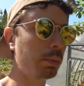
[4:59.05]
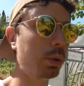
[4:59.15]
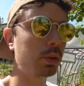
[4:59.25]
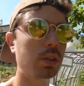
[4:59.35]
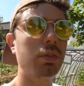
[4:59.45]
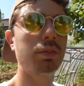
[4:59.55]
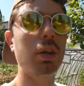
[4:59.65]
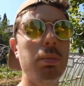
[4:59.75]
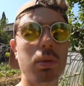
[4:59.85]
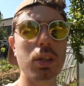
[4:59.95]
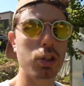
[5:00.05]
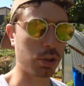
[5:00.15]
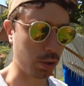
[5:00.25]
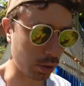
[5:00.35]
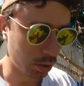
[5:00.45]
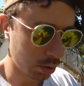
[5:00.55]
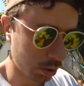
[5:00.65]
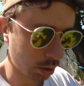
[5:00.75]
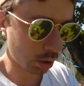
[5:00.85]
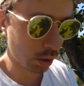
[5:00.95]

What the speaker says: positive vibrations.